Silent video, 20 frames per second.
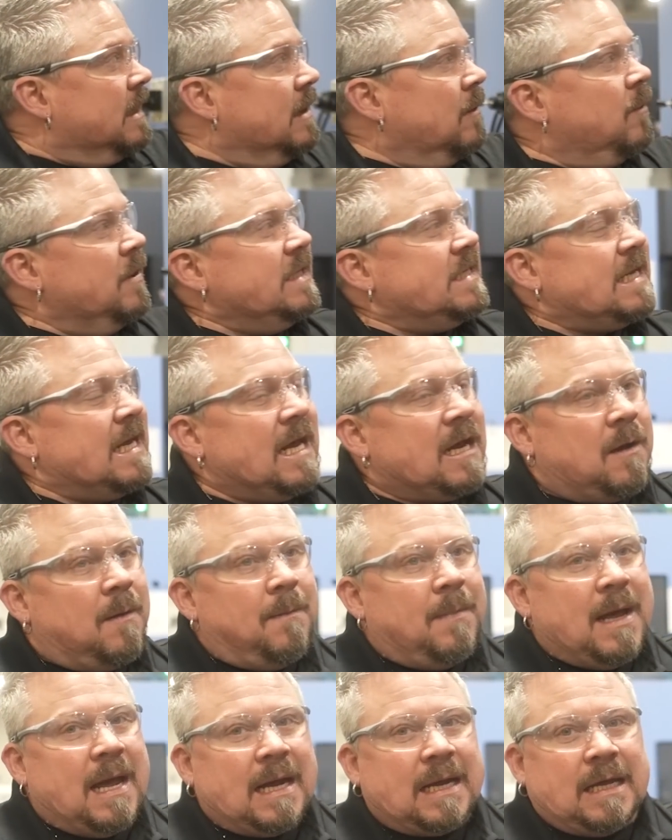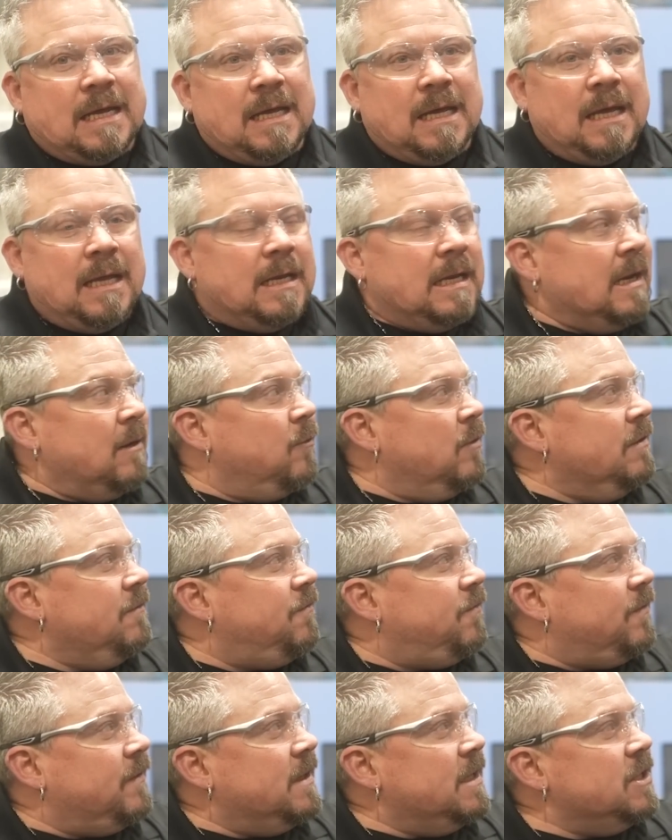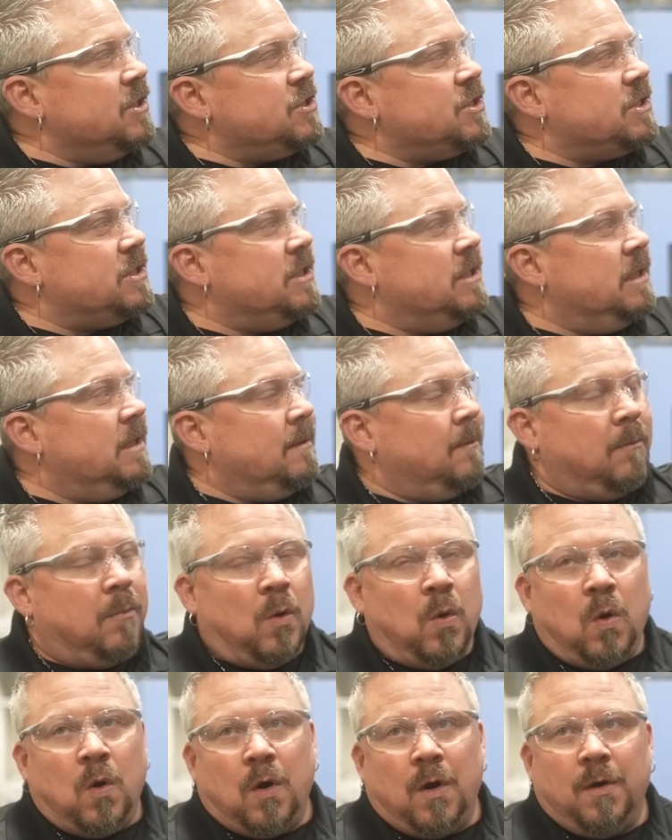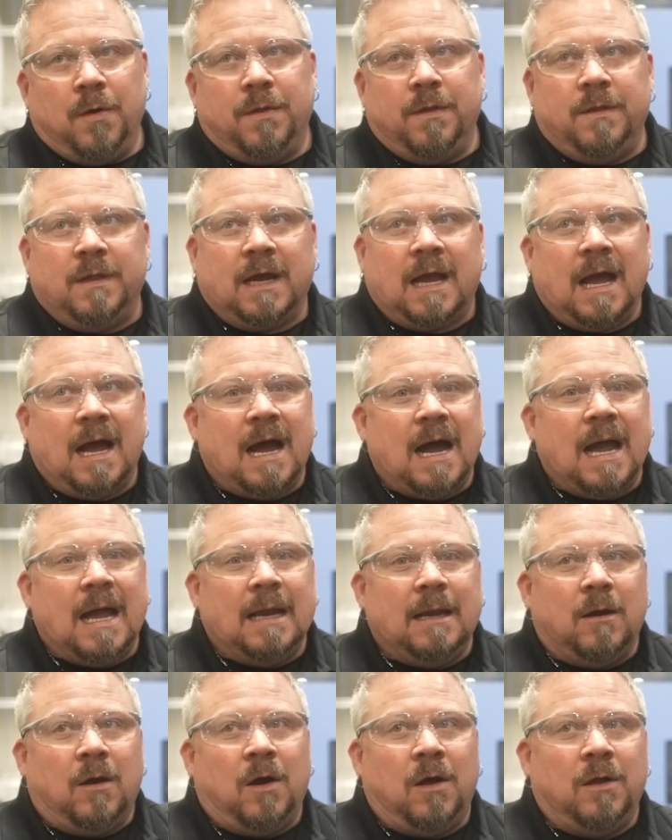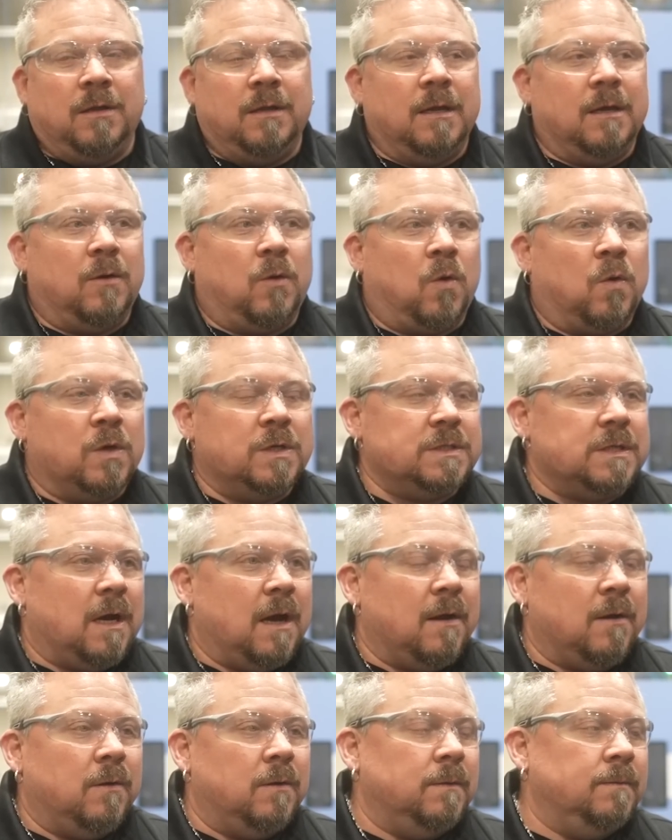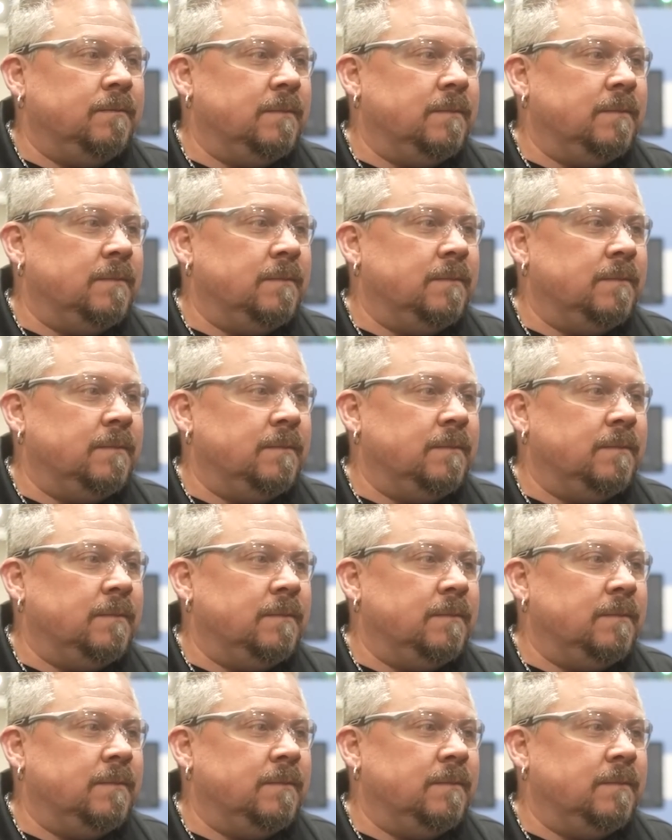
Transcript: Then we take them back in and we finish the guide on the horizontal.